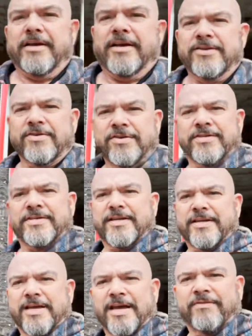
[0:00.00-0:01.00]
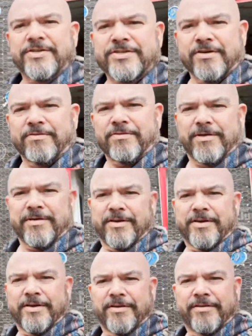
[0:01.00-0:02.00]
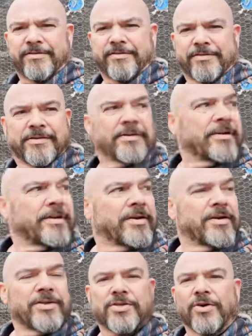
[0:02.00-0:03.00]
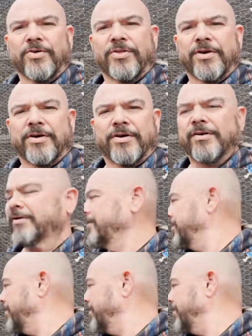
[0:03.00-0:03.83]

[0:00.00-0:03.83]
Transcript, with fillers: And you can see how it's going on here. So there